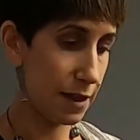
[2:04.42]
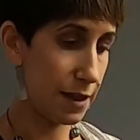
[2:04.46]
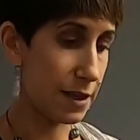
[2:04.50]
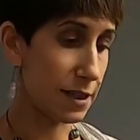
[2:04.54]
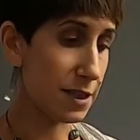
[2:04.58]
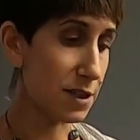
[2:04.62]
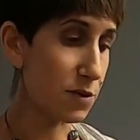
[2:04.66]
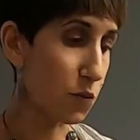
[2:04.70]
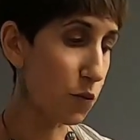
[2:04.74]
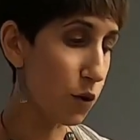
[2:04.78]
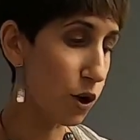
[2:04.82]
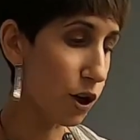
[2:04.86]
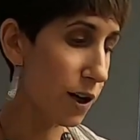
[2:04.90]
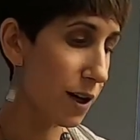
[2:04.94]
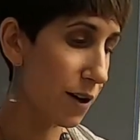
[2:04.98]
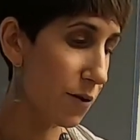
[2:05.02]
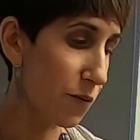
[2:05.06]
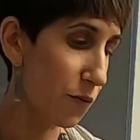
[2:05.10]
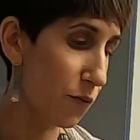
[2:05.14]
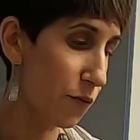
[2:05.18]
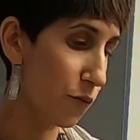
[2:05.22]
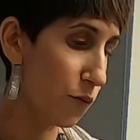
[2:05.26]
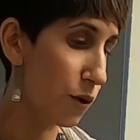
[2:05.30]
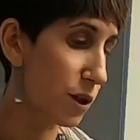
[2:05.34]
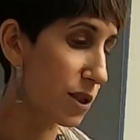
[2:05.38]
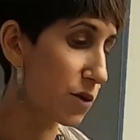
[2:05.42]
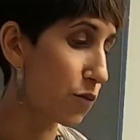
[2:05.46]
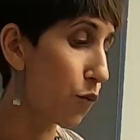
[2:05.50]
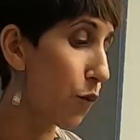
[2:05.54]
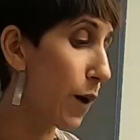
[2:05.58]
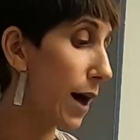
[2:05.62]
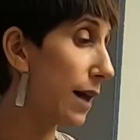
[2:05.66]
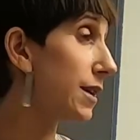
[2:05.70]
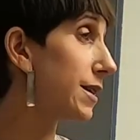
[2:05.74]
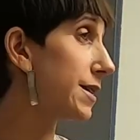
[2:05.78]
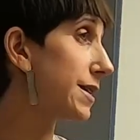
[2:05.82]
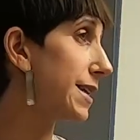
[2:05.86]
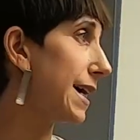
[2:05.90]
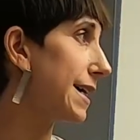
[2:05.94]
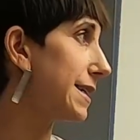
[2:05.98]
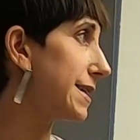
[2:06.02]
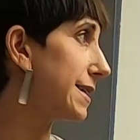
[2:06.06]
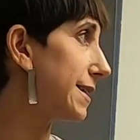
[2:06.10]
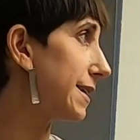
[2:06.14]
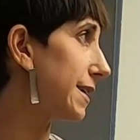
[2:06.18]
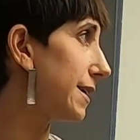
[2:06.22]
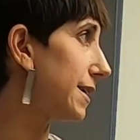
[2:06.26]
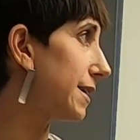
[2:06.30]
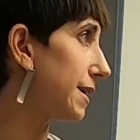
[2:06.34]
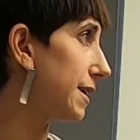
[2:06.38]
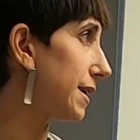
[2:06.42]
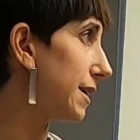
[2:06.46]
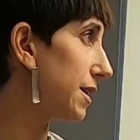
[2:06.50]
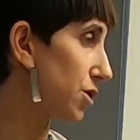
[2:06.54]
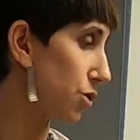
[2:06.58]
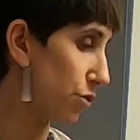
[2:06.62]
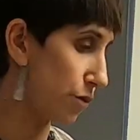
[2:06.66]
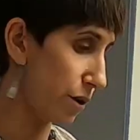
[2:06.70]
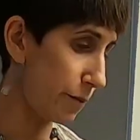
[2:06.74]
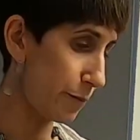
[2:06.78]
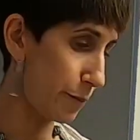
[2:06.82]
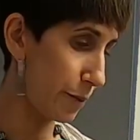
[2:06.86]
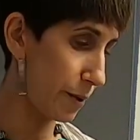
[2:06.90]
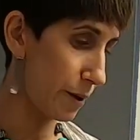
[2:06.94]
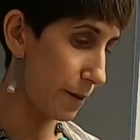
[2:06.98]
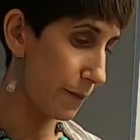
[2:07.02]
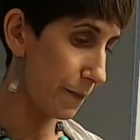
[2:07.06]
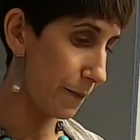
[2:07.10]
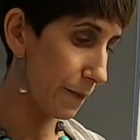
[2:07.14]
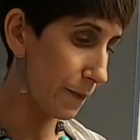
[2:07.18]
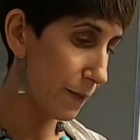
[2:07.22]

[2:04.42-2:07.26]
This work was well attested in Europe.